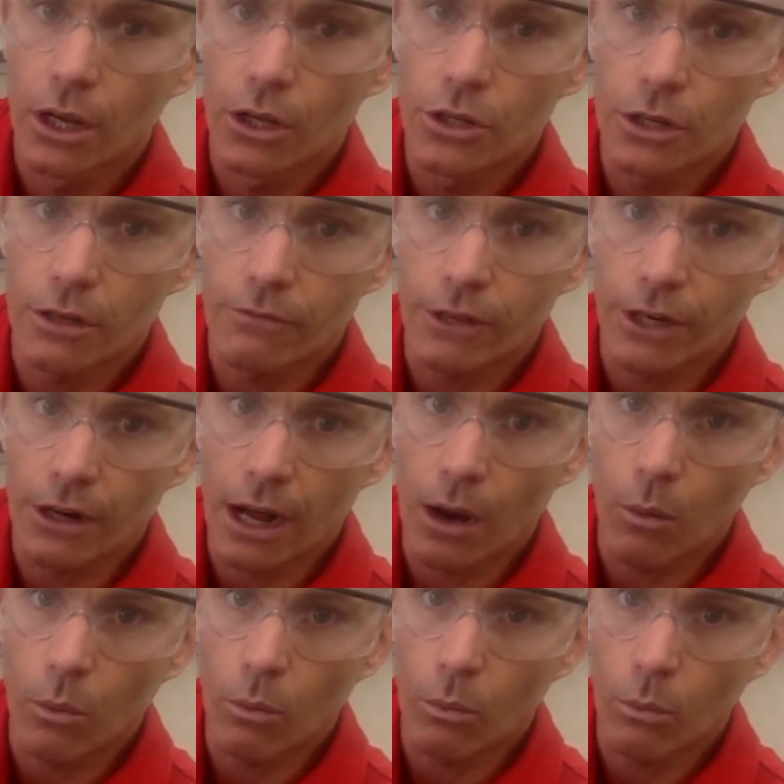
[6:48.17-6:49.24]
you can figure
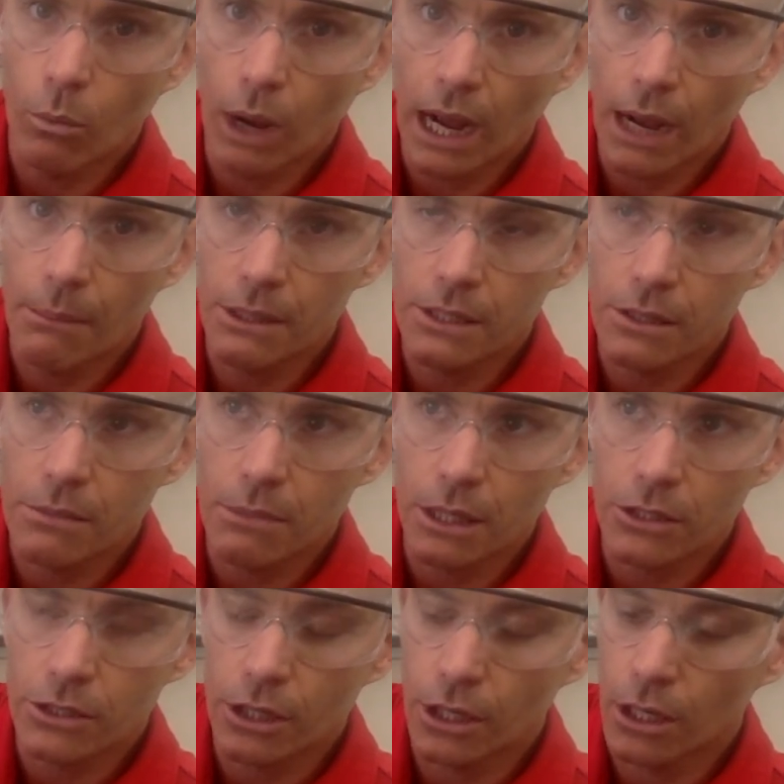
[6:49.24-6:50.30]
out how much of the
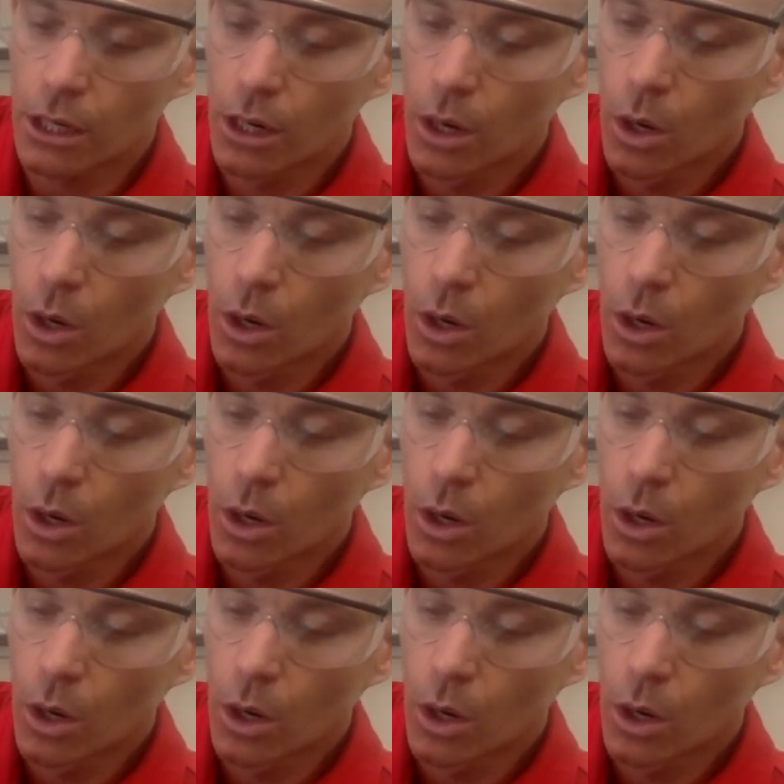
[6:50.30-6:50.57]
mixture